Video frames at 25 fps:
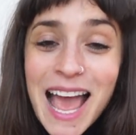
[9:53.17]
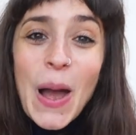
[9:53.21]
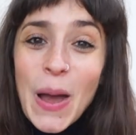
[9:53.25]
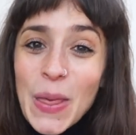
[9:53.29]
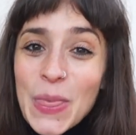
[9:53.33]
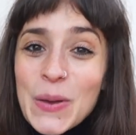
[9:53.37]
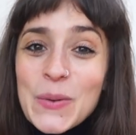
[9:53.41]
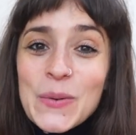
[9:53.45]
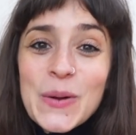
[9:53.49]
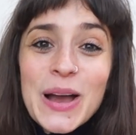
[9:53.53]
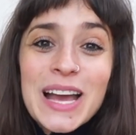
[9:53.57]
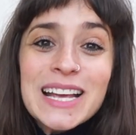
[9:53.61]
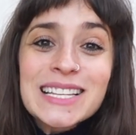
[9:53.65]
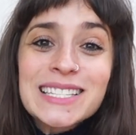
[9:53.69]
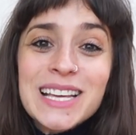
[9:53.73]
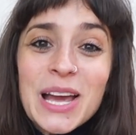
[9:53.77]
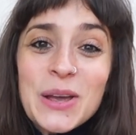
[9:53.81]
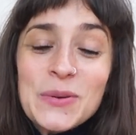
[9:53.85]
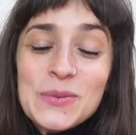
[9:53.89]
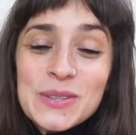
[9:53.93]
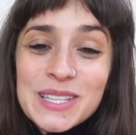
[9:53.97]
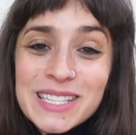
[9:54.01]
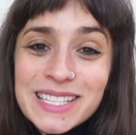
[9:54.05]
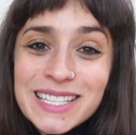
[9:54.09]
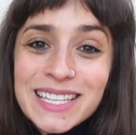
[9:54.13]
Otherwise,
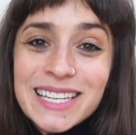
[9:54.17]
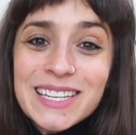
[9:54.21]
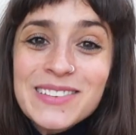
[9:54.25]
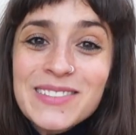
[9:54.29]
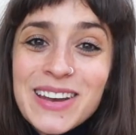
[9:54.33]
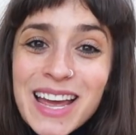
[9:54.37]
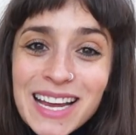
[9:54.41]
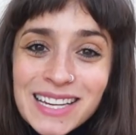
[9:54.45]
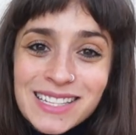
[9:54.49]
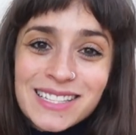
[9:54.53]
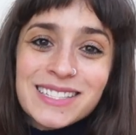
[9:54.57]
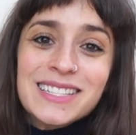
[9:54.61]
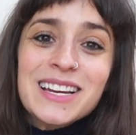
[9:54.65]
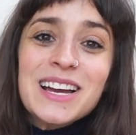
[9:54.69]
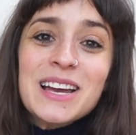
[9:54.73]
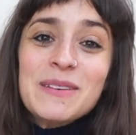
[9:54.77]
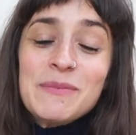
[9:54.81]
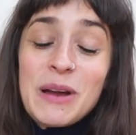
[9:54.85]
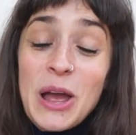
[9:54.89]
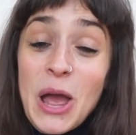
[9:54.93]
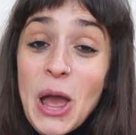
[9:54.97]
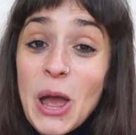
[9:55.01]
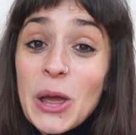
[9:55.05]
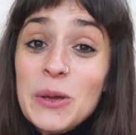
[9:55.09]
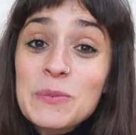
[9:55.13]
I will see you next time.
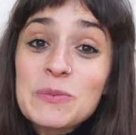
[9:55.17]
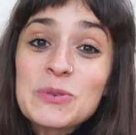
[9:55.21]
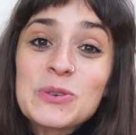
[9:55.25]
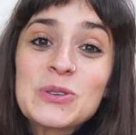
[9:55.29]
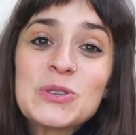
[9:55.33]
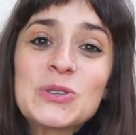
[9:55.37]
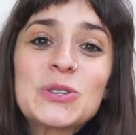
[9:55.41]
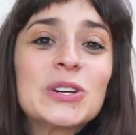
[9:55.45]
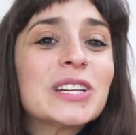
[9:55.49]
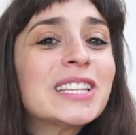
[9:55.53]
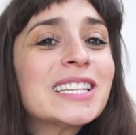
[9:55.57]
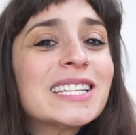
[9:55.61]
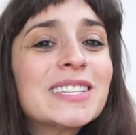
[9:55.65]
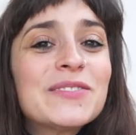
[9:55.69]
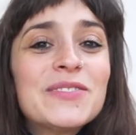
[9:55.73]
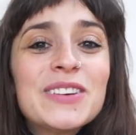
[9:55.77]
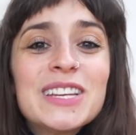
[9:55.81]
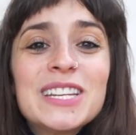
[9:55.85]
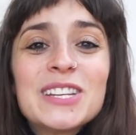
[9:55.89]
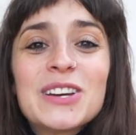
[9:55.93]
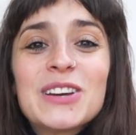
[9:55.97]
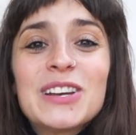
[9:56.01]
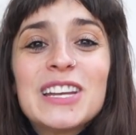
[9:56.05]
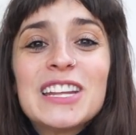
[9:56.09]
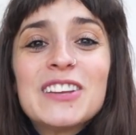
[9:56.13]
I hope you enjoyed this
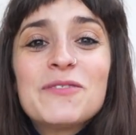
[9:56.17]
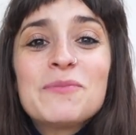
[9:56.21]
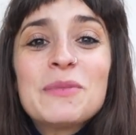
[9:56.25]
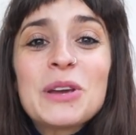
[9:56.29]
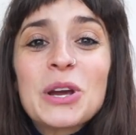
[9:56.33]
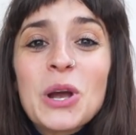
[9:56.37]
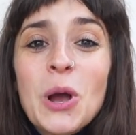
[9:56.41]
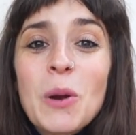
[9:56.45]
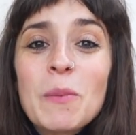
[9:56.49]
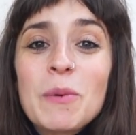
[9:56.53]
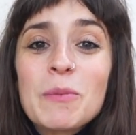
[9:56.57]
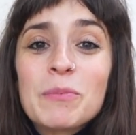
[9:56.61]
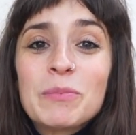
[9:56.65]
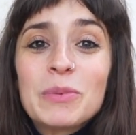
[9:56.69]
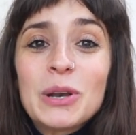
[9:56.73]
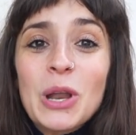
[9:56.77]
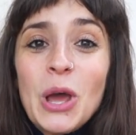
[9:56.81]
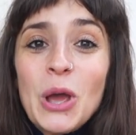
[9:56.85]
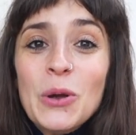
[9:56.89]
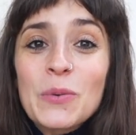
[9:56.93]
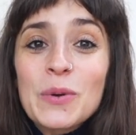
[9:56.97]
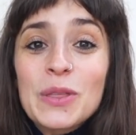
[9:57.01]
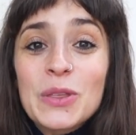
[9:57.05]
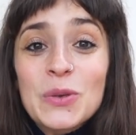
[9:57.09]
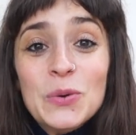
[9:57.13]
video. Leave me a comment
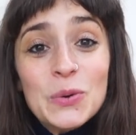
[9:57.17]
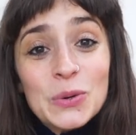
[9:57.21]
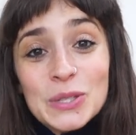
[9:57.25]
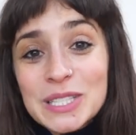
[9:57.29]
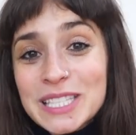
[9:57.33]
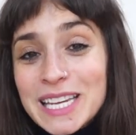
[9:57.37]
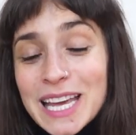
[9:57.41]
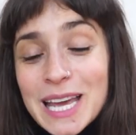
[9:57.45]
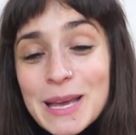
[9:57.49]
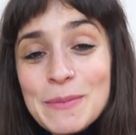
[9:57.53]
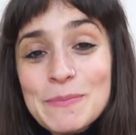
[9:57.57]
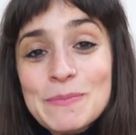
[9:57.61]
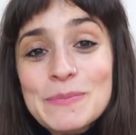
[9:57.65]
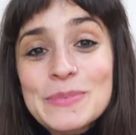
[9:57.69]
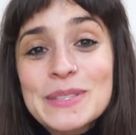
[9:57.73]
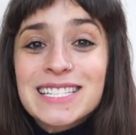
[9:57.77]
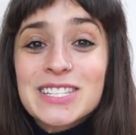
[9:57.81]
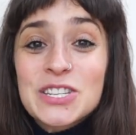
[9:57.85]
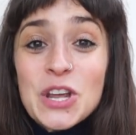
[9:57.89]
below with your tips.